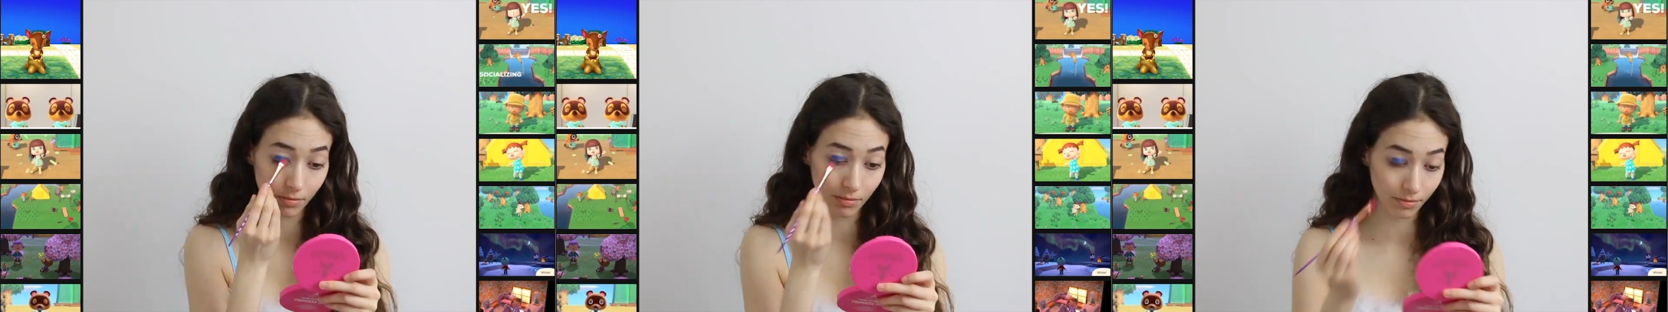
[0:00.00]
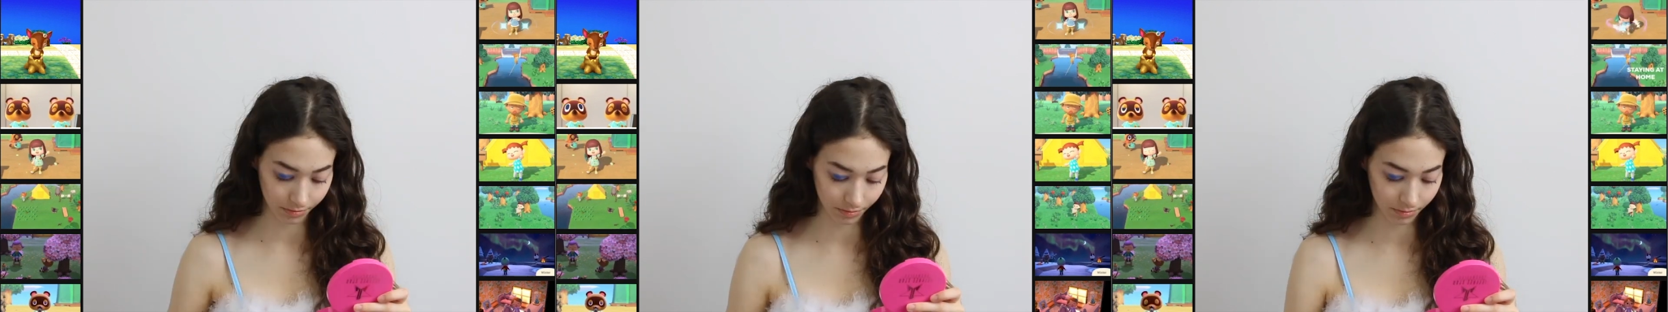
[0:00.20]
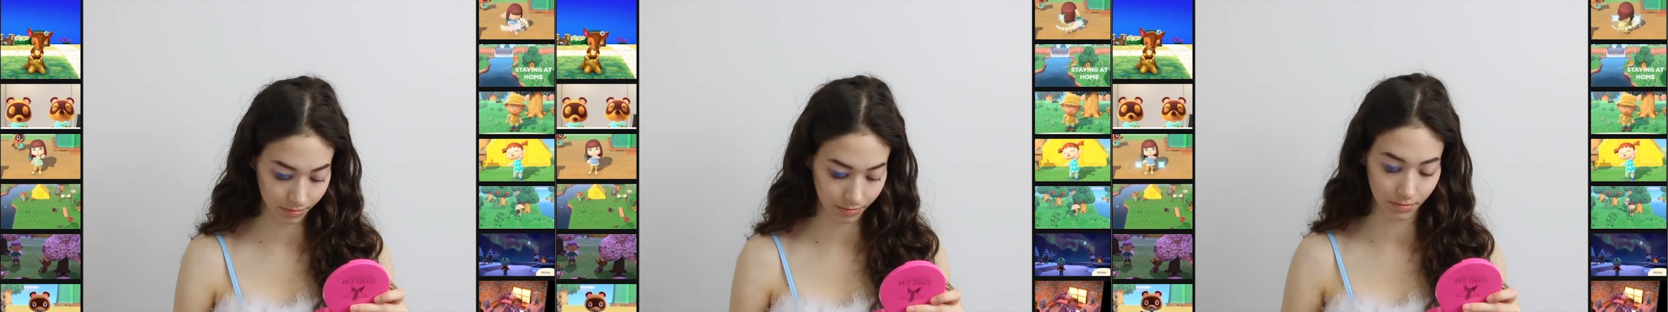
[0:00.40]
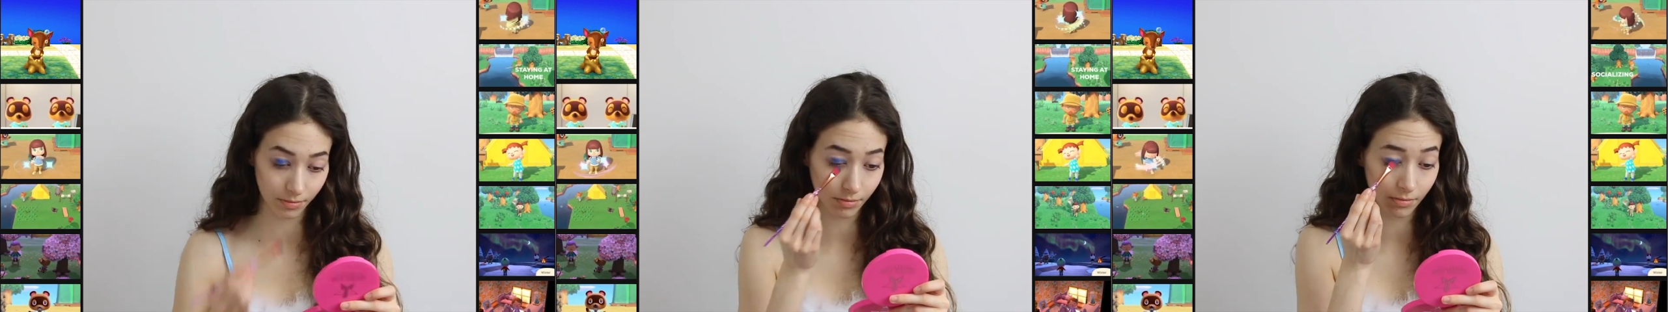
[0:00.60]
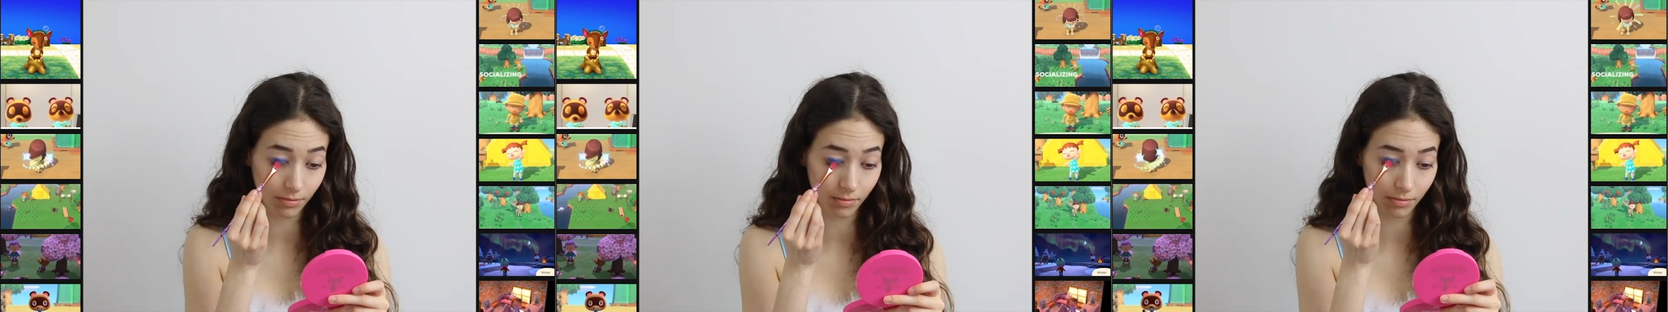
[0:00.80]

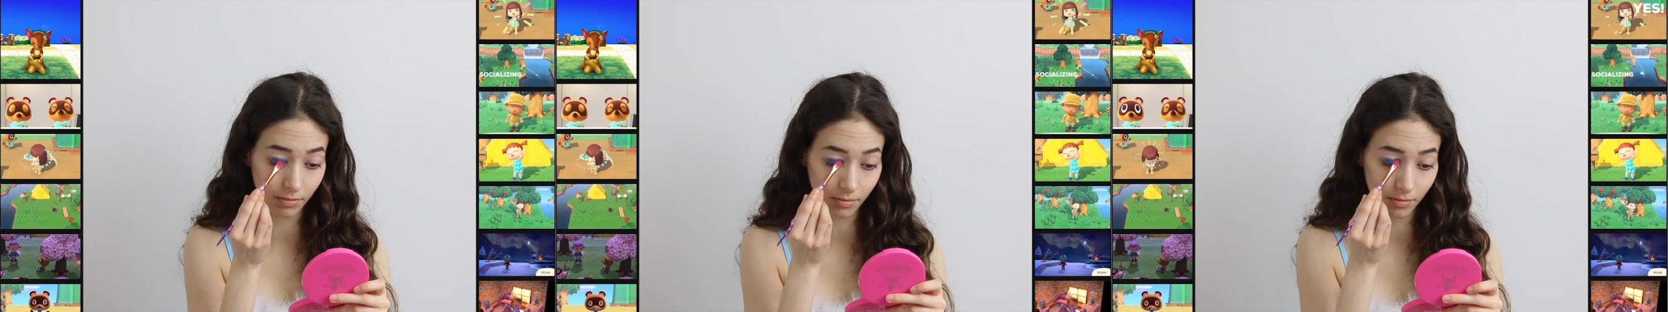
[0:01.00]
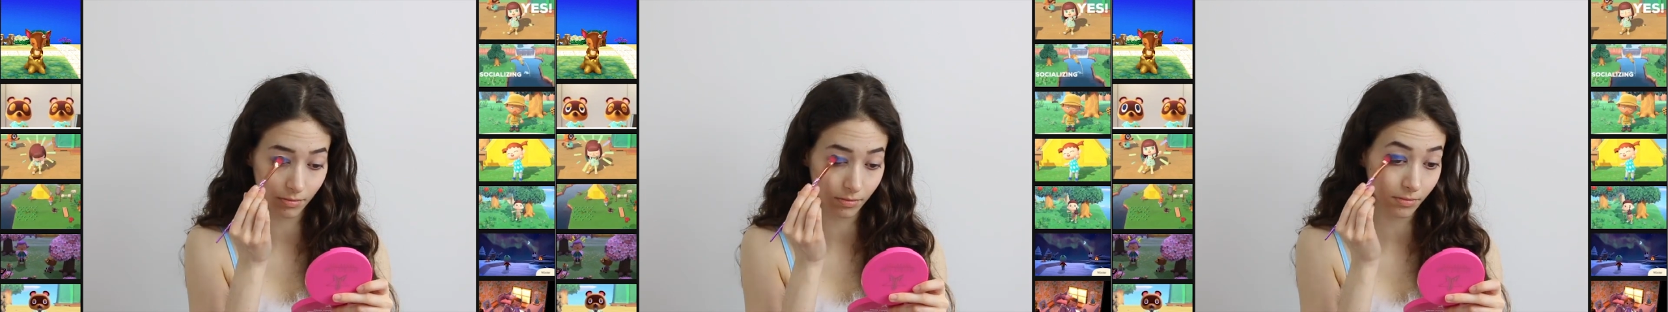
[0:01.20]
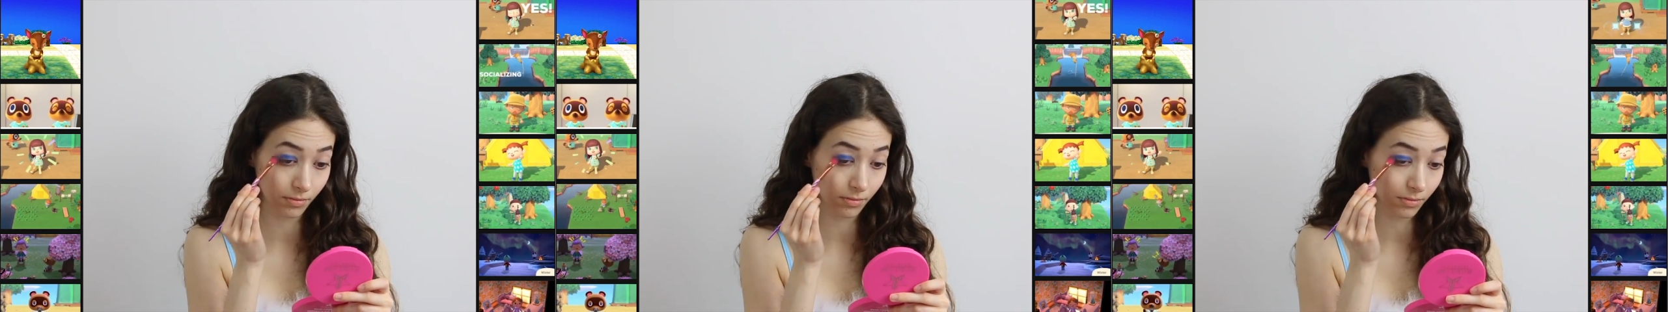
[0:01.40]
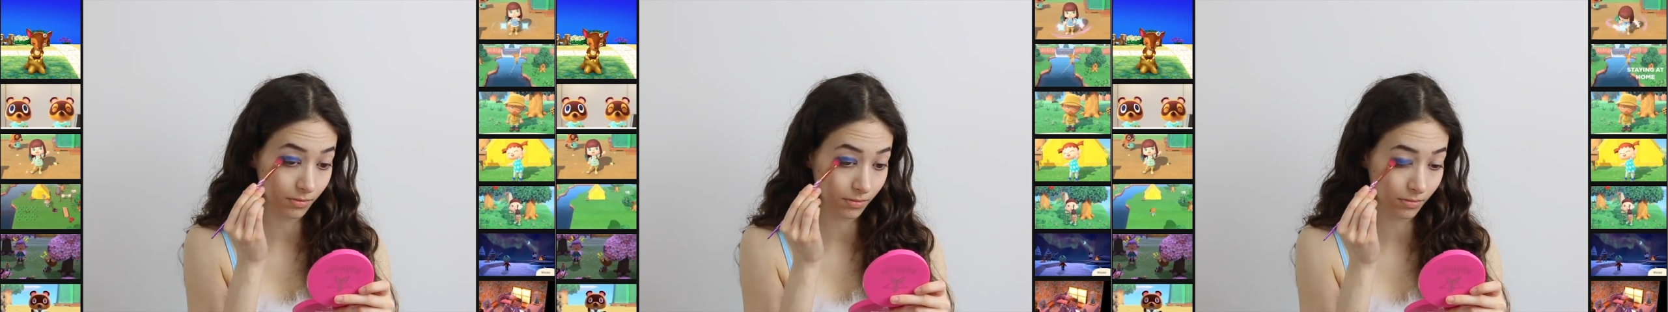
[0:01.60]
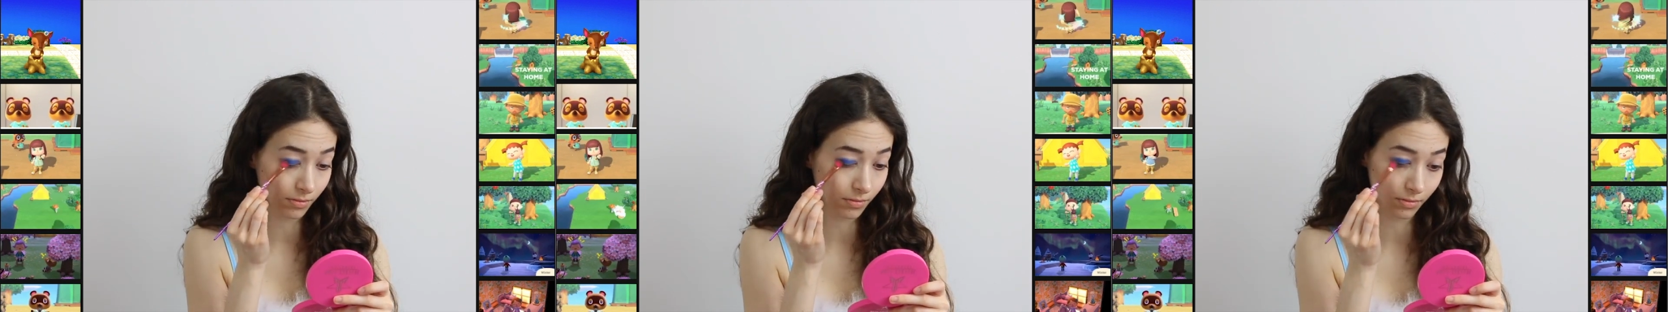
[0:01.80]

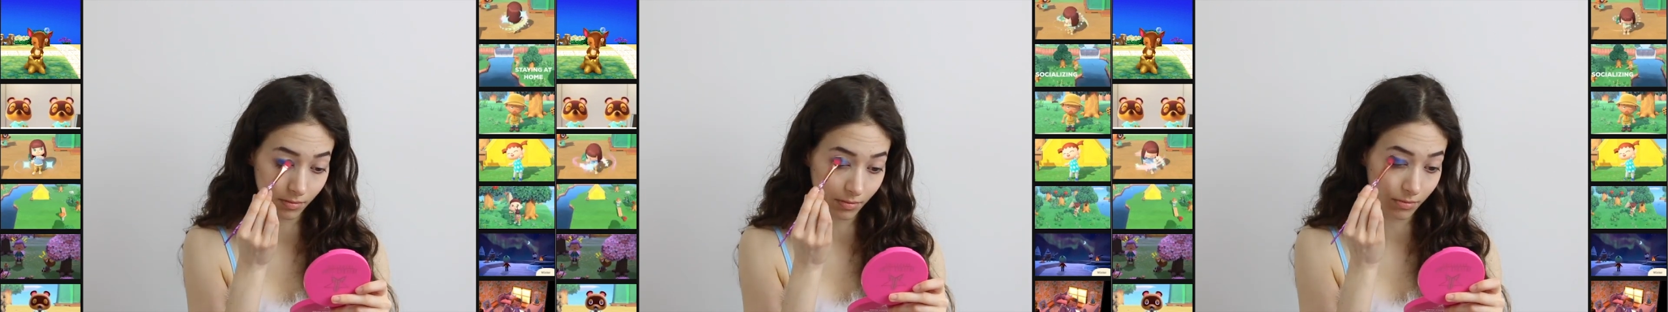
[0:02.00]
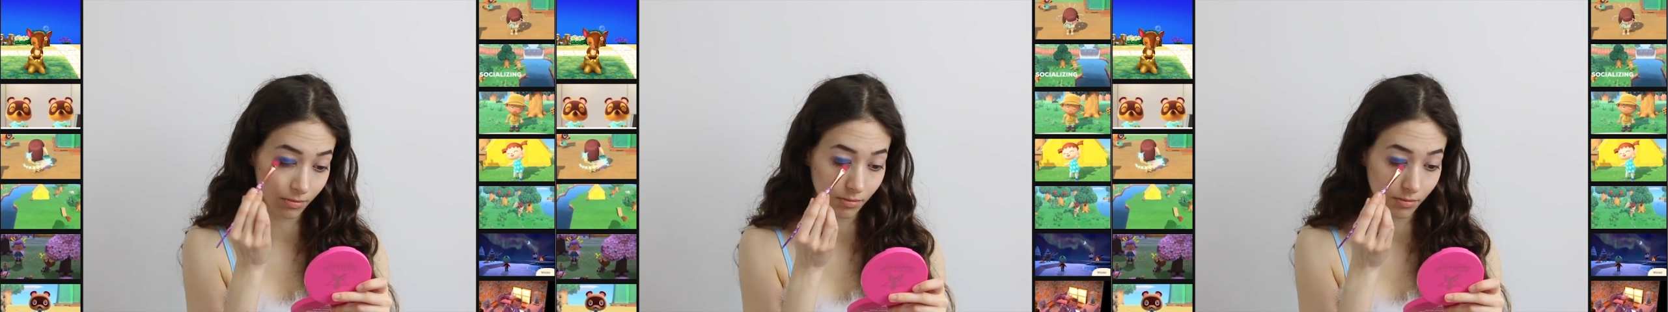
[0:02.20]
(no one is talking)